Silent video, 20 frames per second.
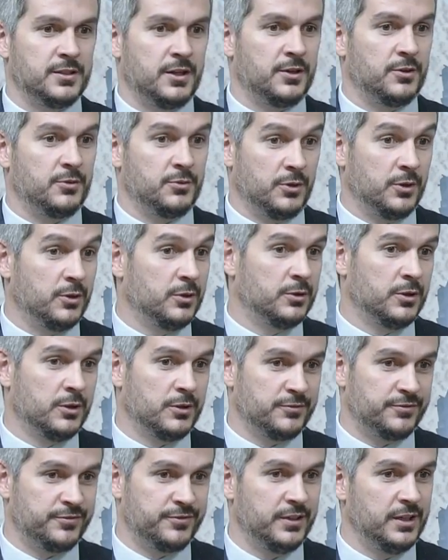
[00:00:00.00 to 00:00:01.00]
is not a
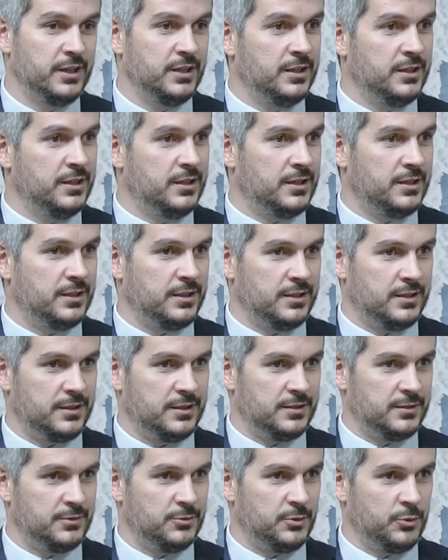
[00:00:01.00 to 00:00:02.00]
role of,
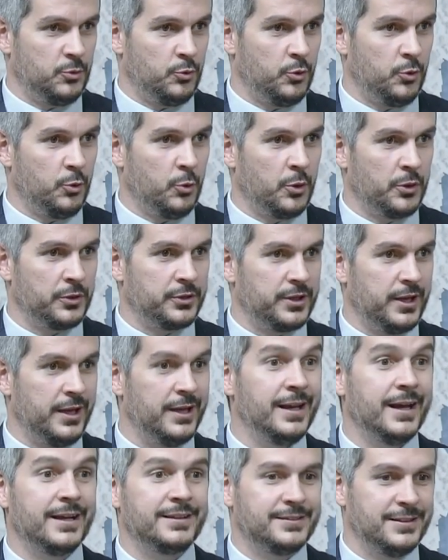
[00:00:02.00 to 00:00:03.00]
we weren't
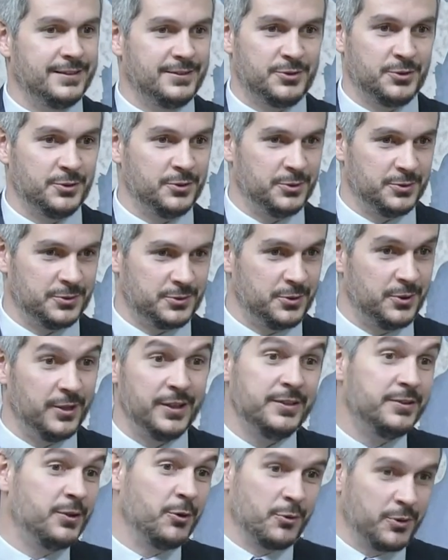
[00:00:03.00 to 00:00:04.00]
elected to
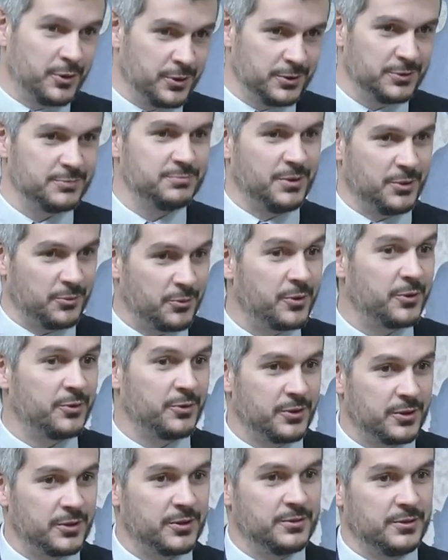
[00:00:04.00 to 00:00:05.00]
lead the world, but
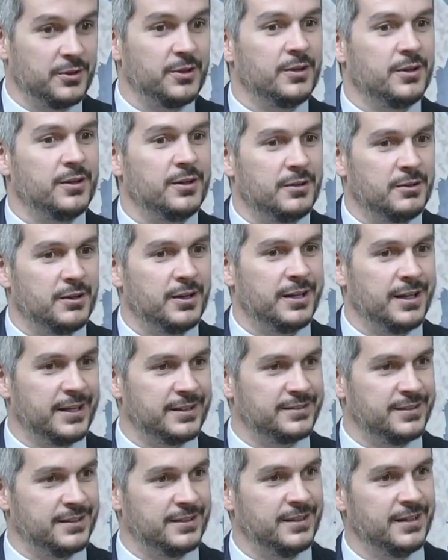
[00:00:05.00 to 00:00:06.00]
we were
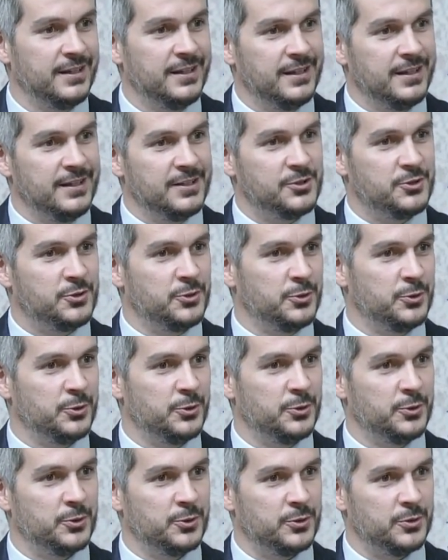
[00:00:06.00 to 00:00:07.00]
elected
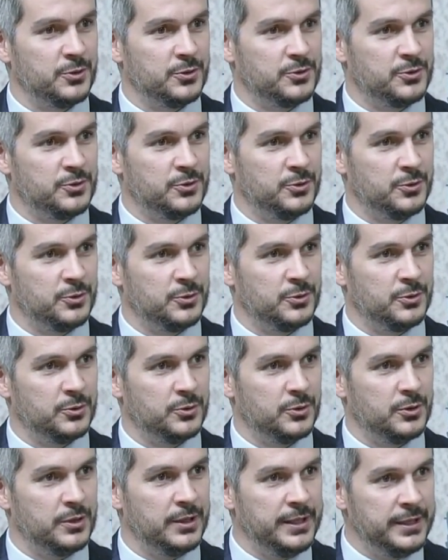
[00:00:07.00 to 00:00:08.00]
to
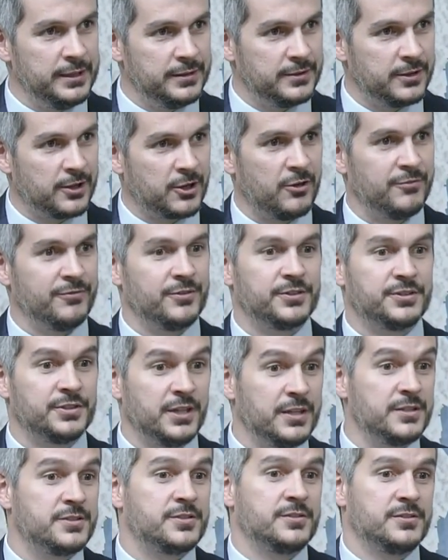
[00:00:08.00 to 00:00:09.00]
lead the
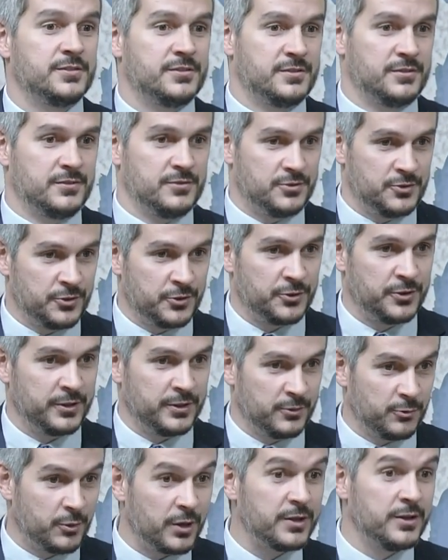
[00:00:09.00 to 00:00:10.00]
conversations
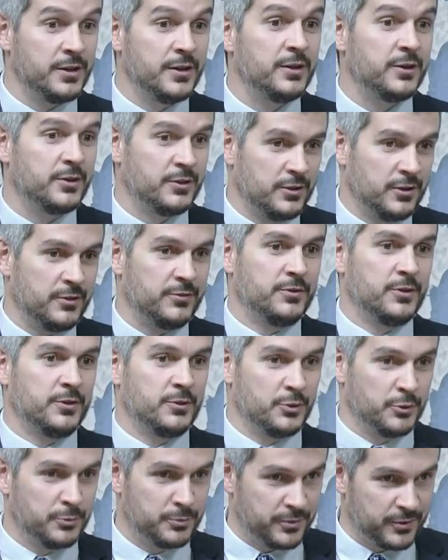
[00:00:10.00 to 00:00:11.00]
during 1 year of
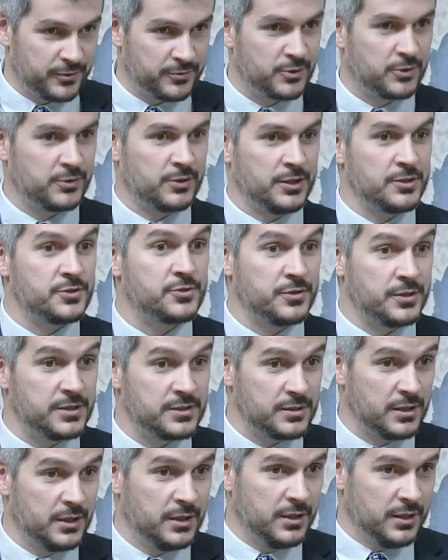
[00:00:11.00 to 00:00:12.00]
the group of
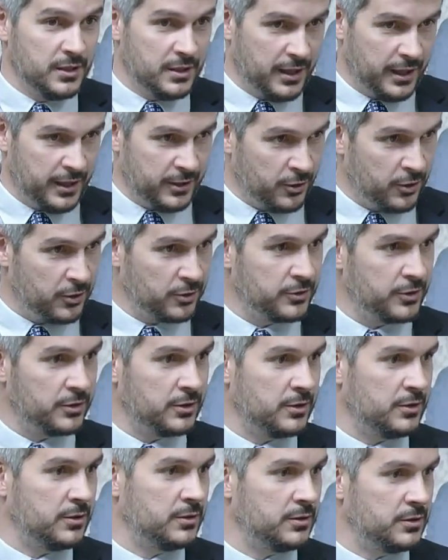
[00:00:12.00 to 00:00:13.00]
countries and all
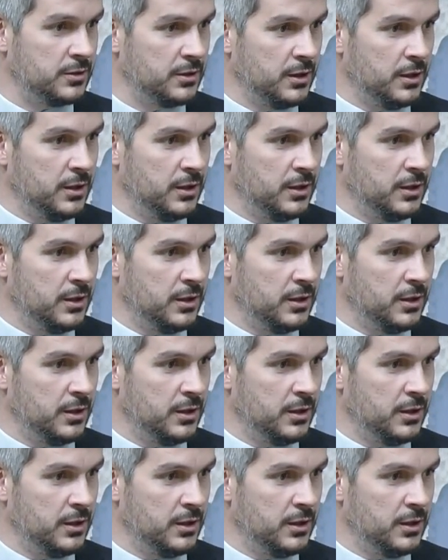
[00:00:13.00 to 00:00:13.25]
the